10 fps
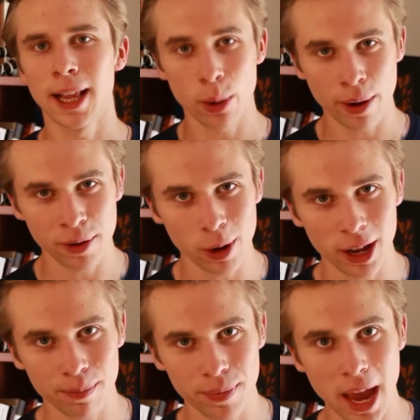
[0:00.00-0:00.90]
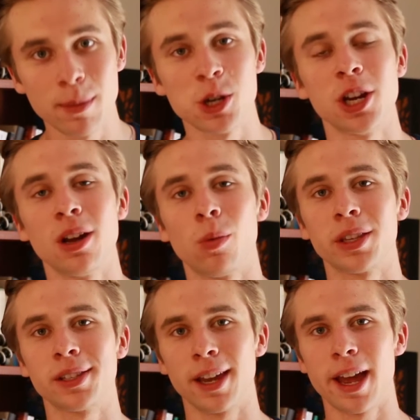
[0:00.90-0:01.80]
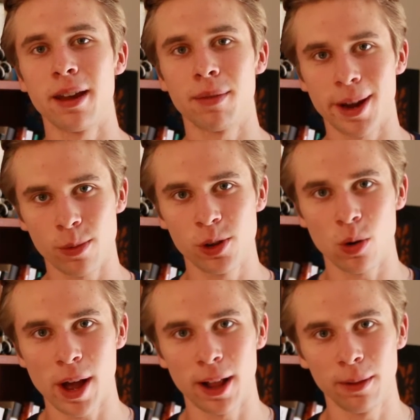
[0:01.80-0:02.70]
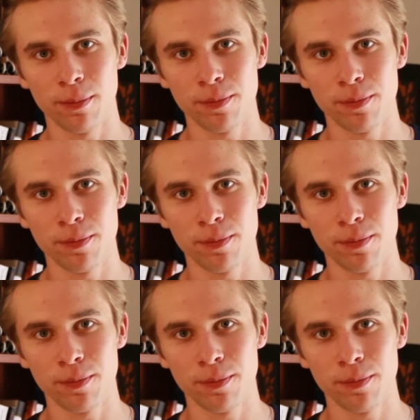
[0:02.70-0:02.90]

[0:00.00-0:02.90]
Hello everyone, Hamish here once again. I hope you're well.